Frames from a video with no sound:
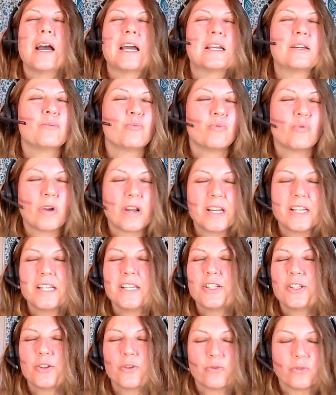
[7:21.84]
I am
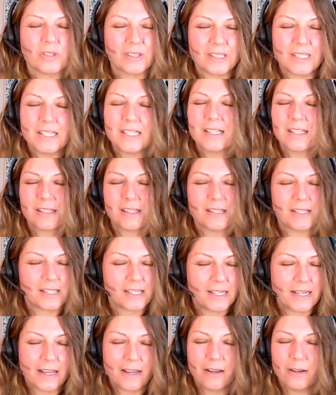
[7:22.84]
ready to release
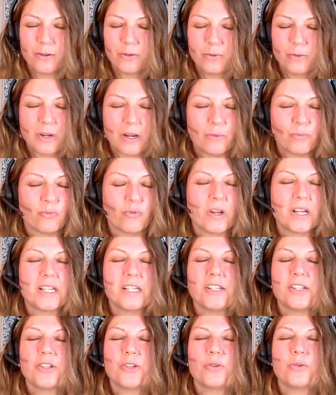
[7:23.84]
this now. I'm
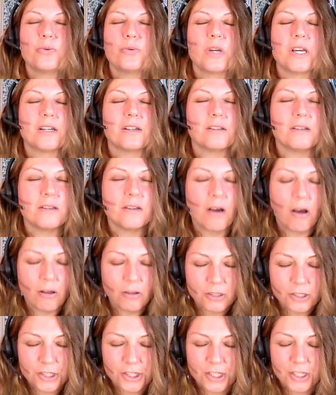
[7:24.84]
ready to
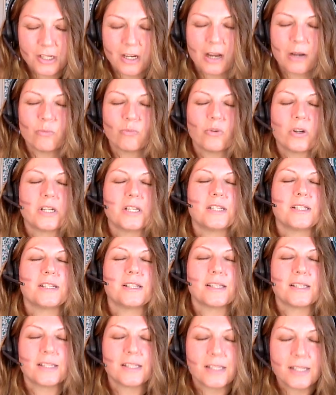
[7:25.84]
acknowledge it. I'm ready
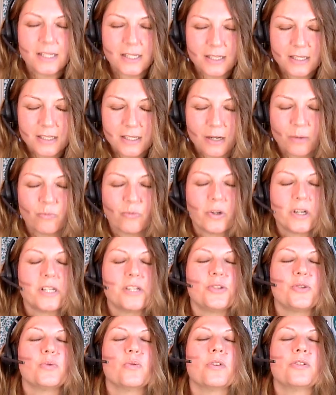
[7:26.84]
to see it. I'm
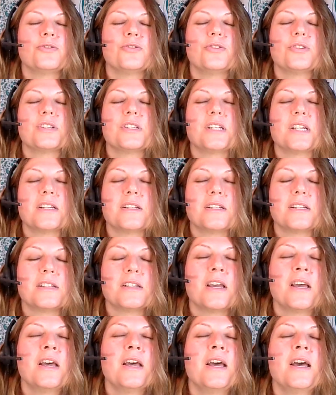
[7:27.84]
ready to understand it
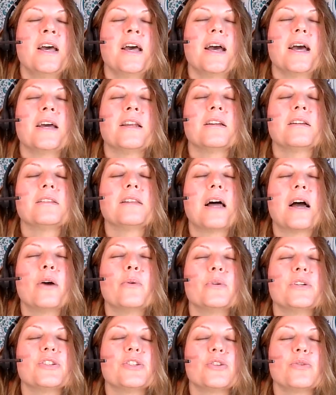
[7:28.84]
and
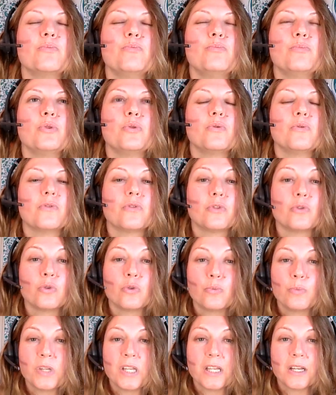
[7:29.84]
allow it to move
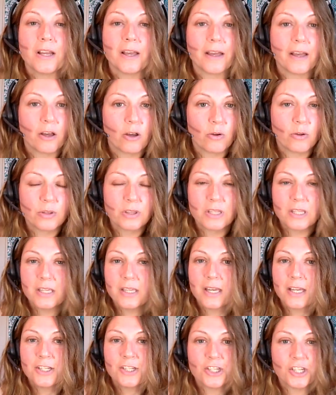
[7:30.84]
through me in a
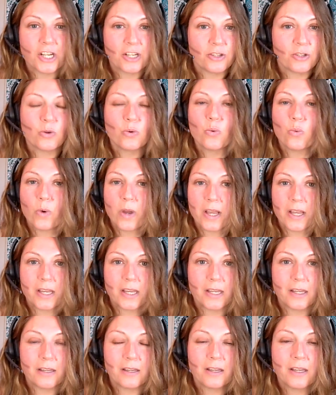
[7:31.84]
healthy and gentle
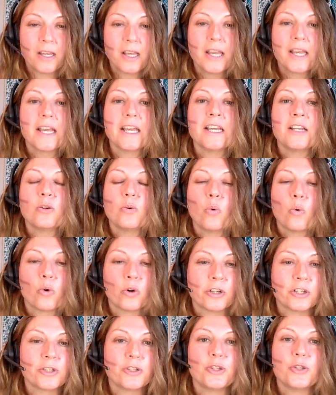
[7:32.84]
way in
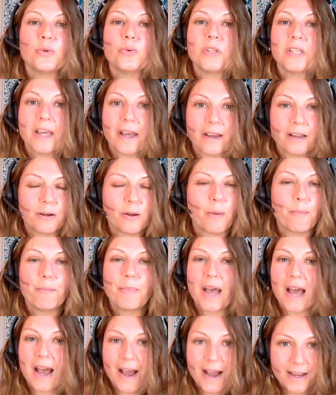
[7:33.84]
order to get
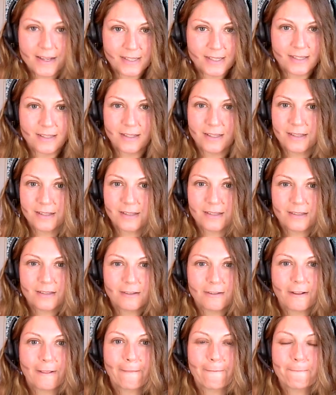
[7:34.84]
past
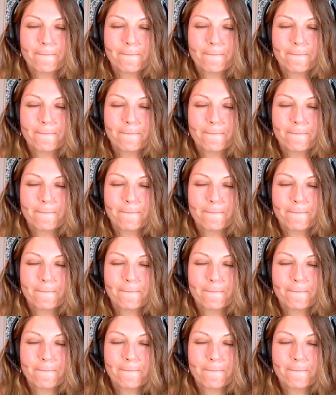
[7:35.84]
this.